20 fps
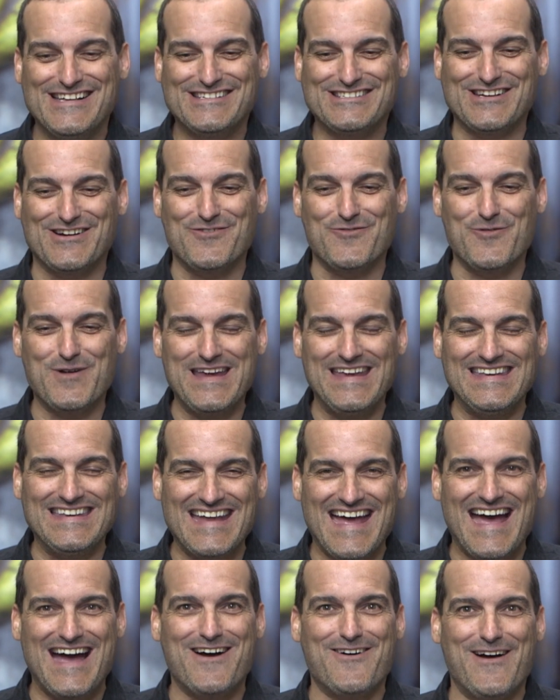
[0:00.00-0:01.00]
So we
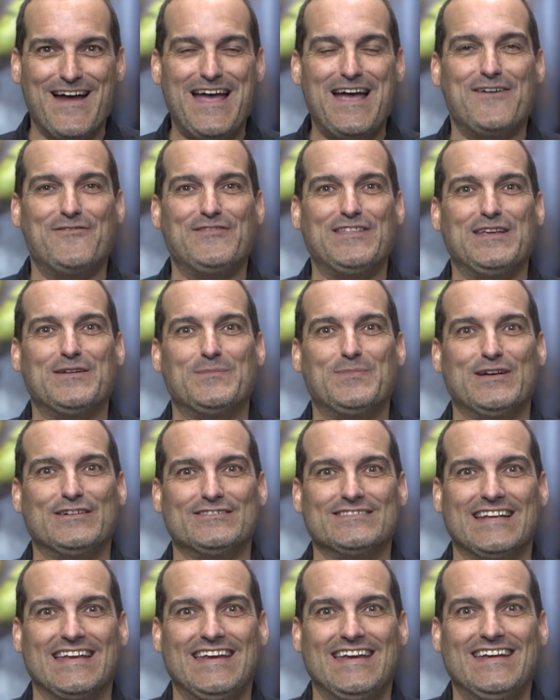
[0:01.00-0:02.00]
now have the
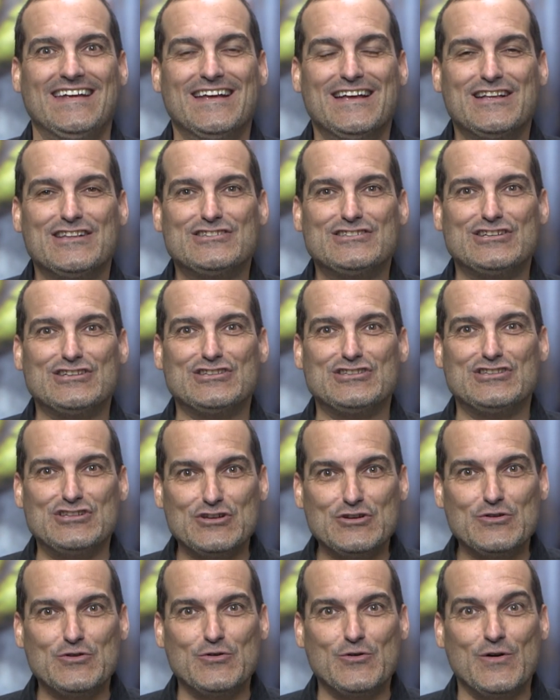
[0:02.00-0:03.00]
ability to
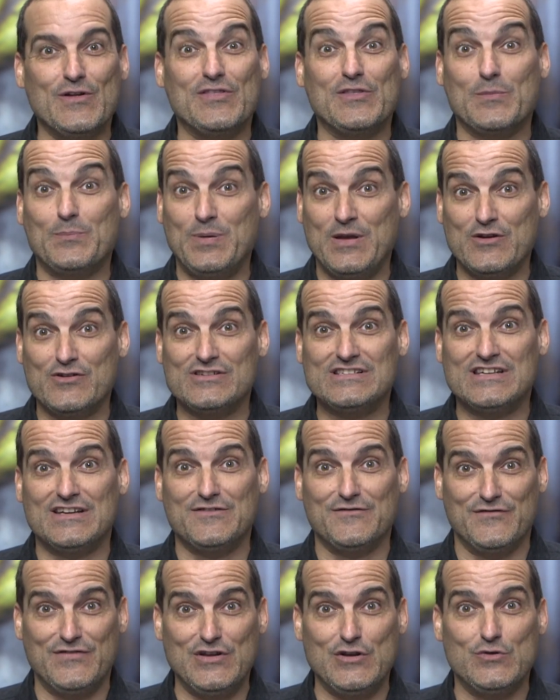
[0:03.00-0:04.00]
do the
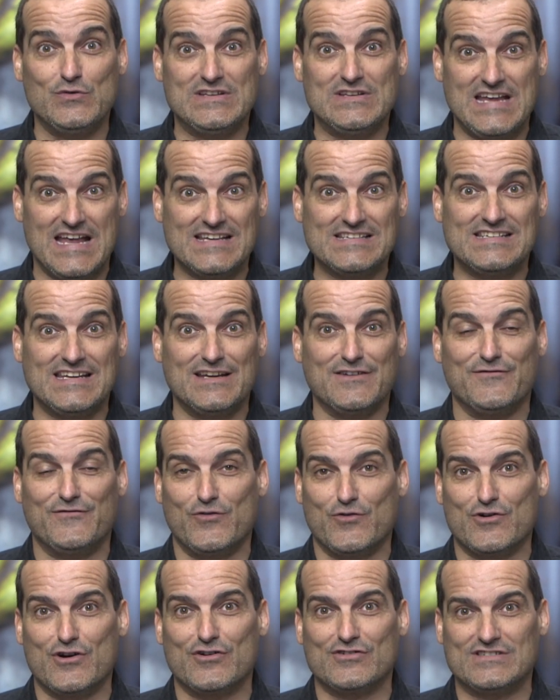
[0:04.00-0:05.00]
Pearson VUE testing
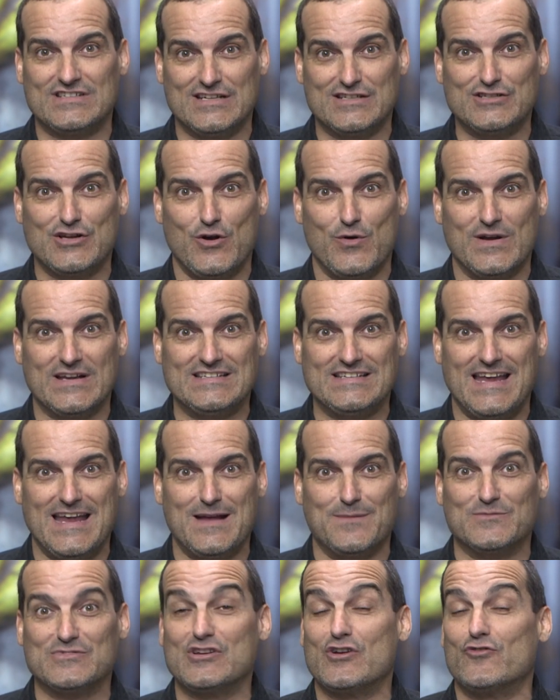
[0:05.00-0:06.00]
for Cisco
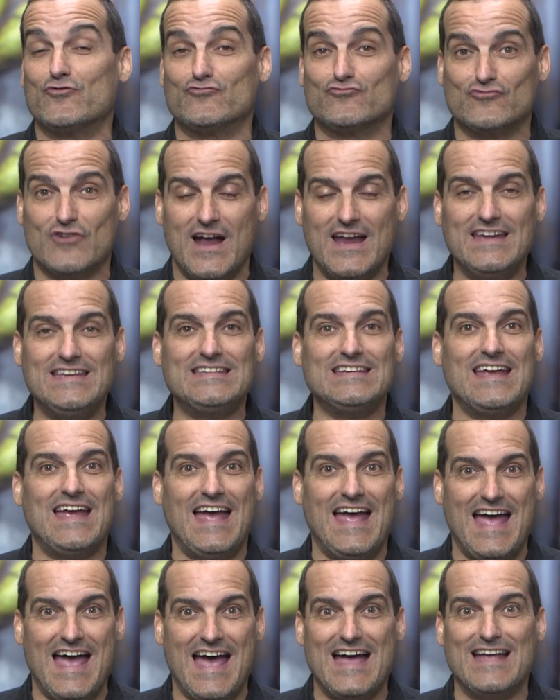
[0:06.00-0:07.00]
exams right
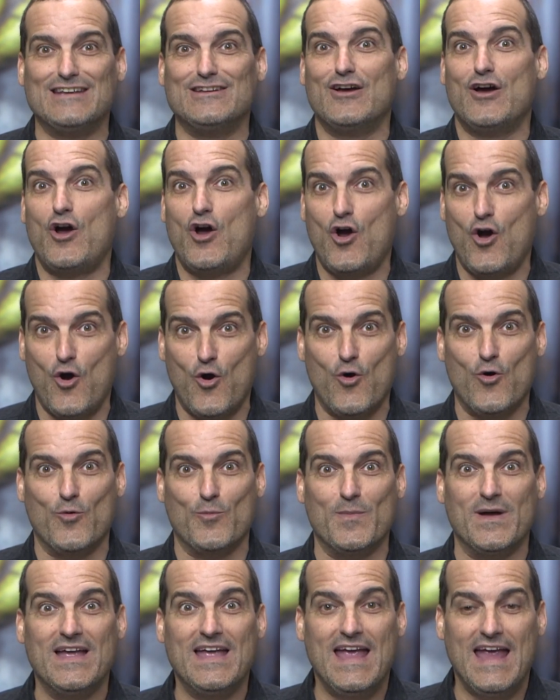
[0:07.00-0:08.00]
at
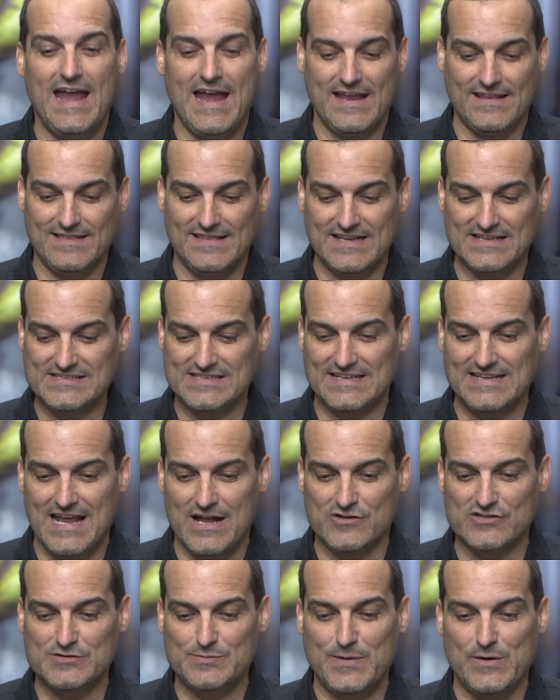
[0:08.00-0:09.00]
home. And this
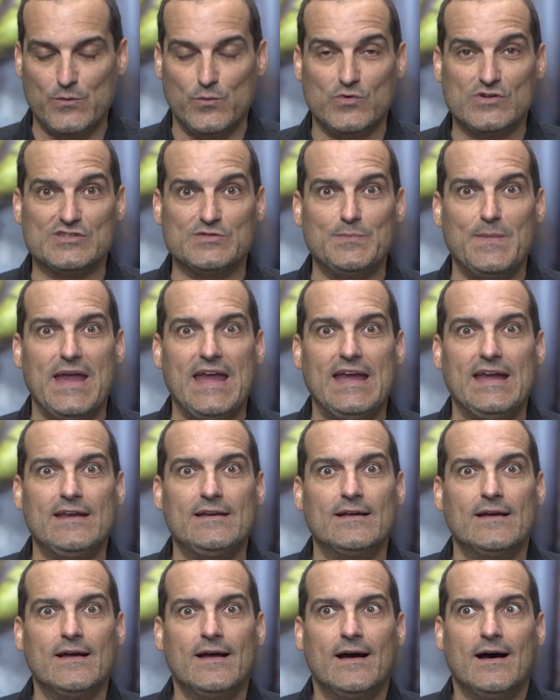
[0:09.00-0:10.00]
announcement was
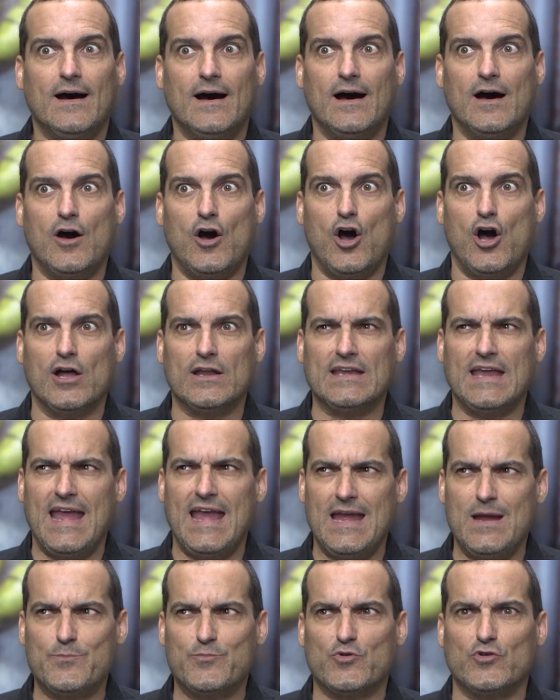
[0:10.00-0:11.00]
made uh, on
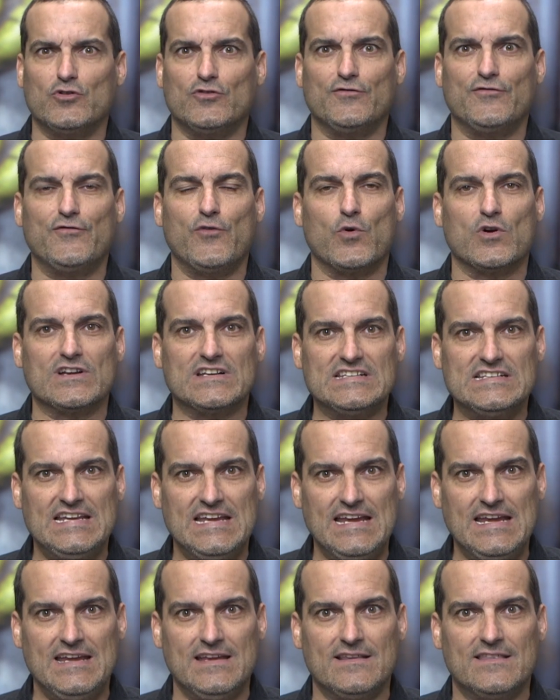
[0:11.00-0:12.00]
April
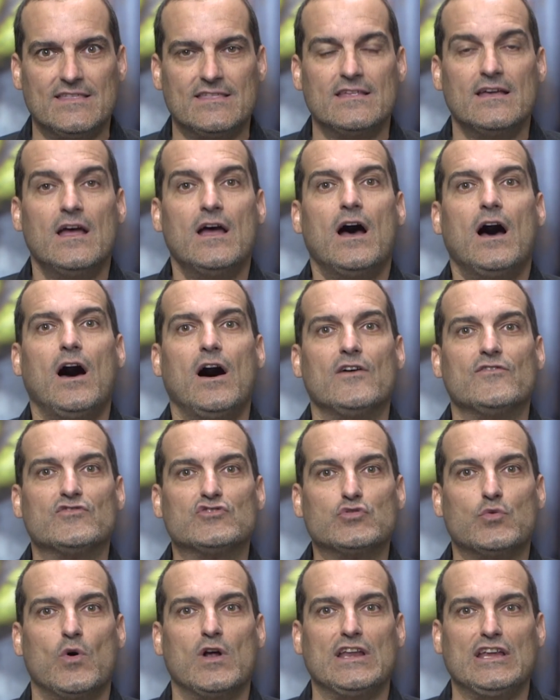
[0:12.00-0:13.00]
fourteenth
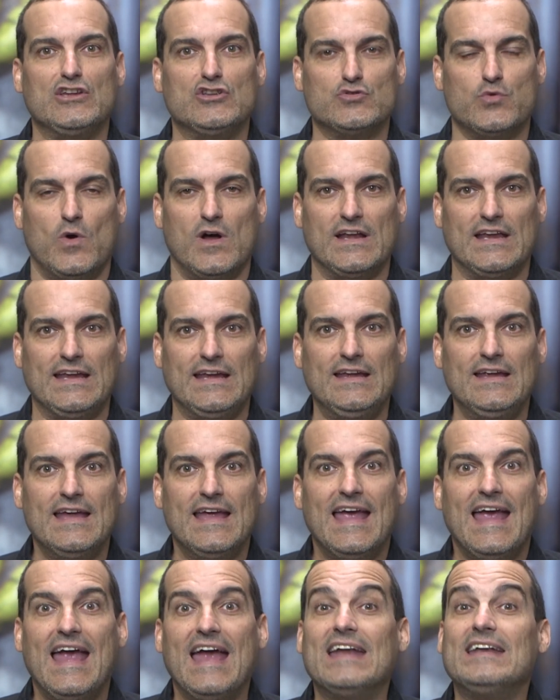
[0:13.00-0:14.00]
of twenty twenty,
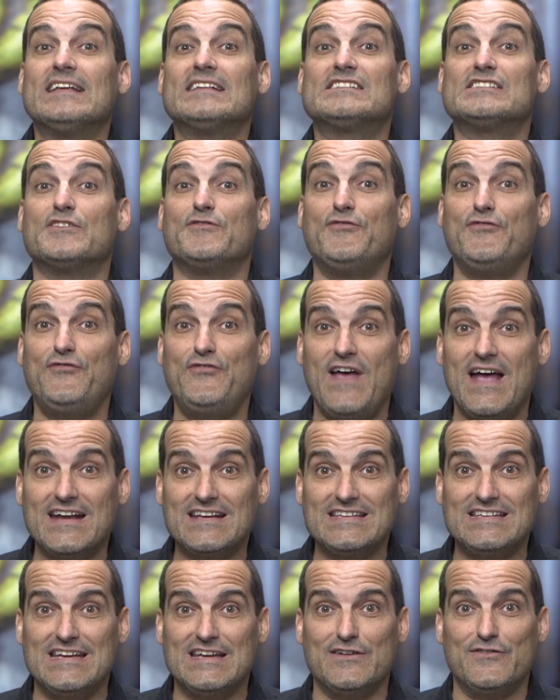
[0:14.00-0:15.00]
and it's
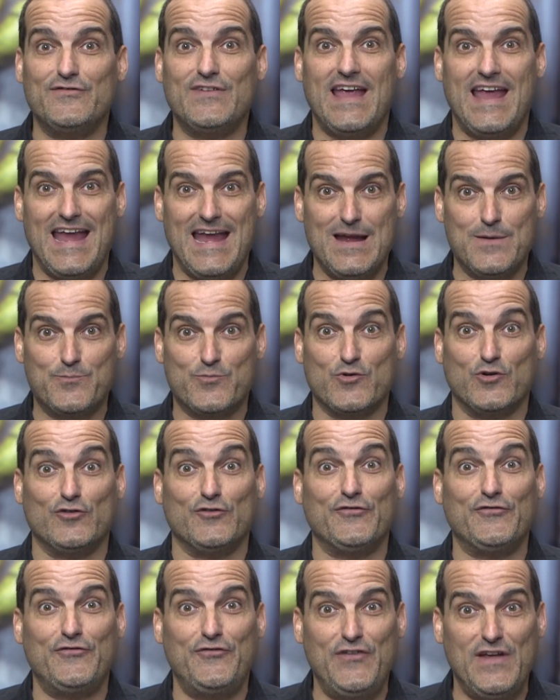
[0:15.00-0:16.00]
effective
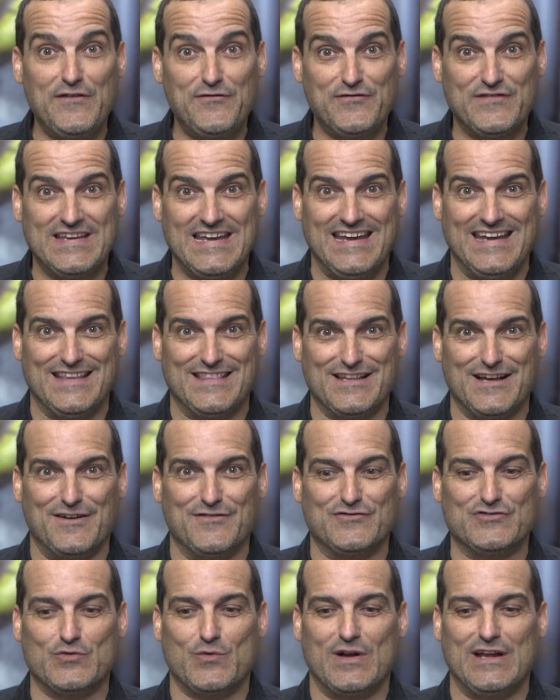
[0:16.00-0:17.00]
April fifteenth
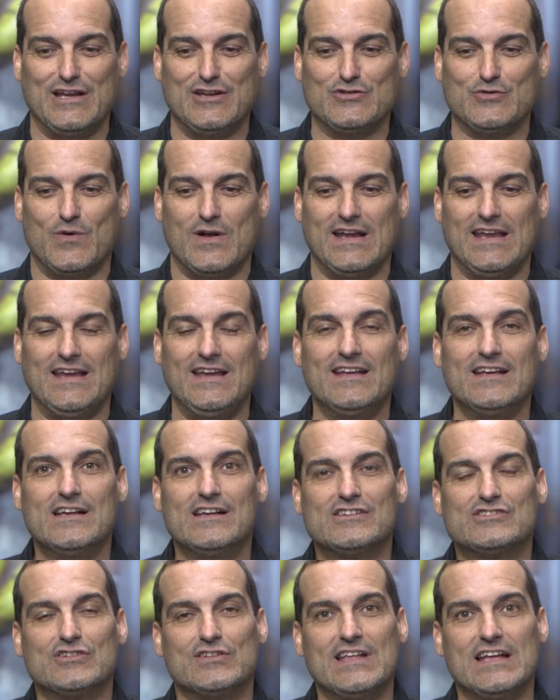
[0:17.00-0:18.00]
of twenty twenty.
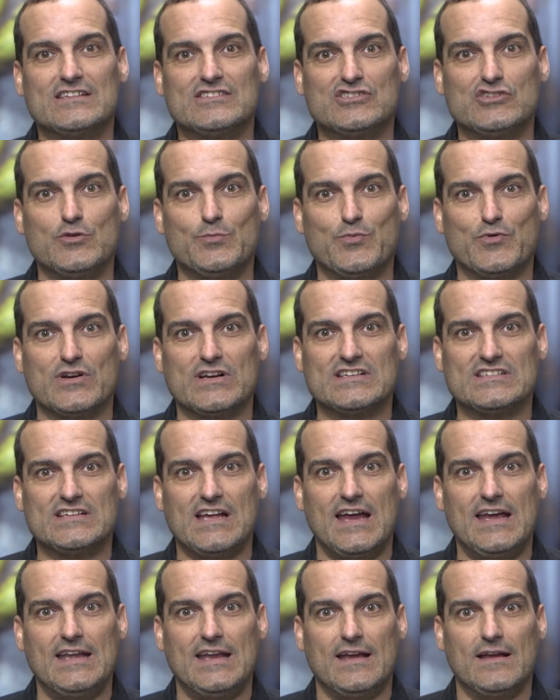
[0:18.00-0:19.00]
So that's super
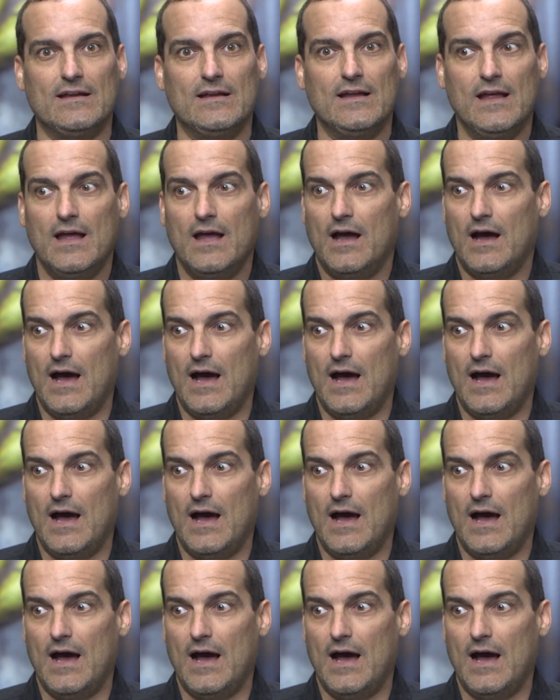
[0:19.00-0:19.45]
exciting.